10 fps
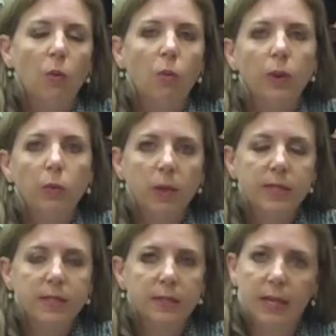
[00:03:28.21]
We
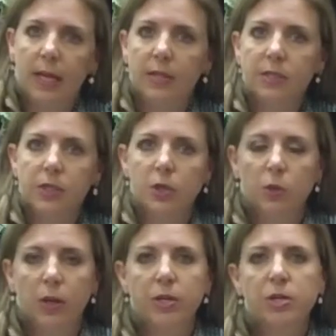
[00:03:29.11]
recently had a
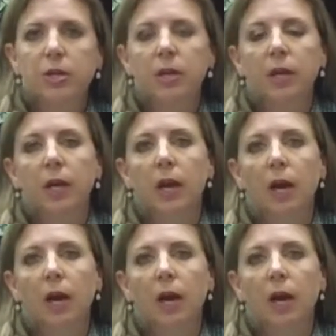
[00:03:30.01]
situation,